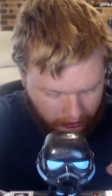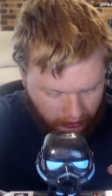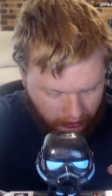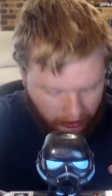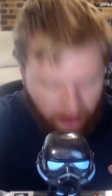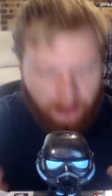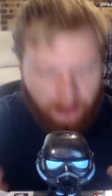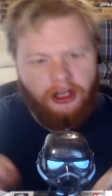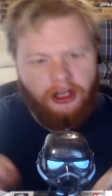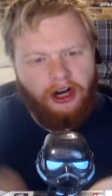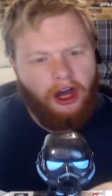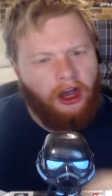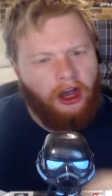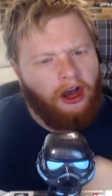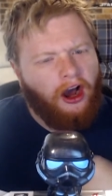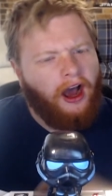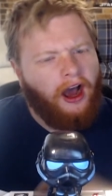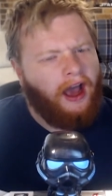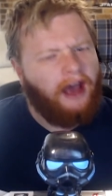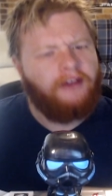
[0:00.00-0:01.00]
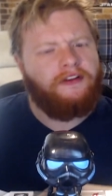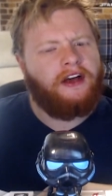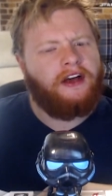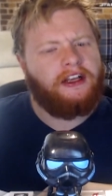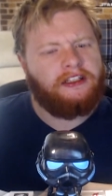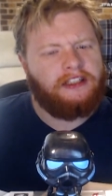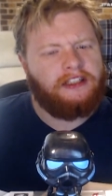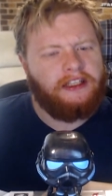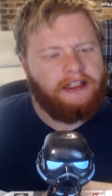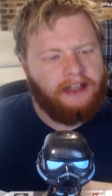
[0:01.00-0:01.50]
you know, I have
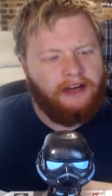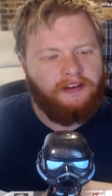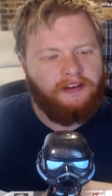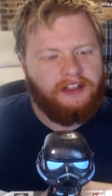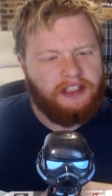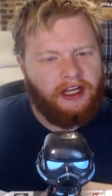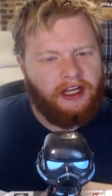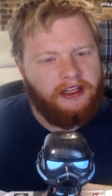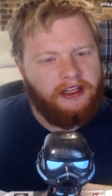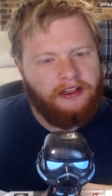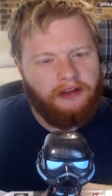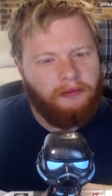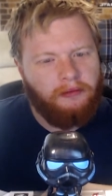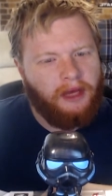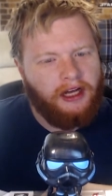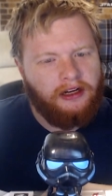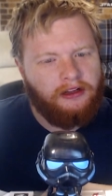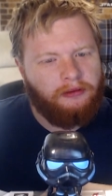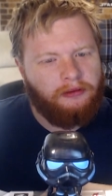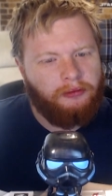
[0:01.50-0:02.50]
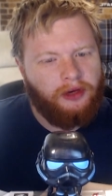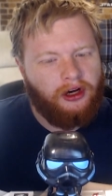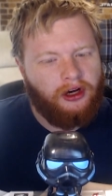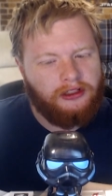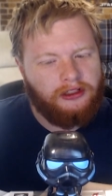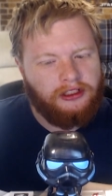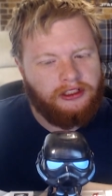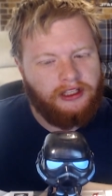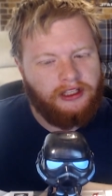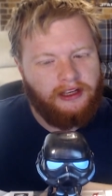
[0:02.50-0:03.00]
actually never taken them out of the box
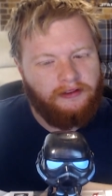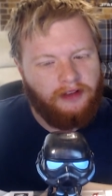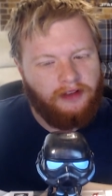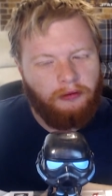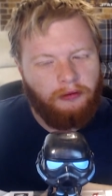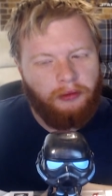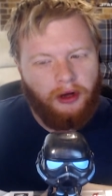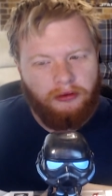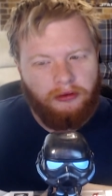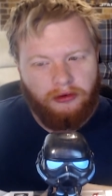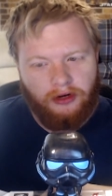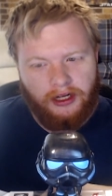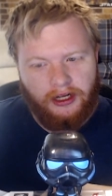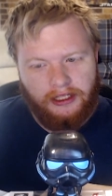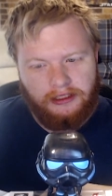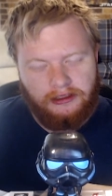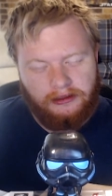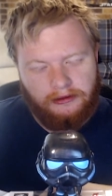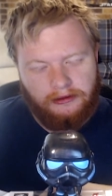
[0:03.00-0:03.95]
to see if they were bobbleheads.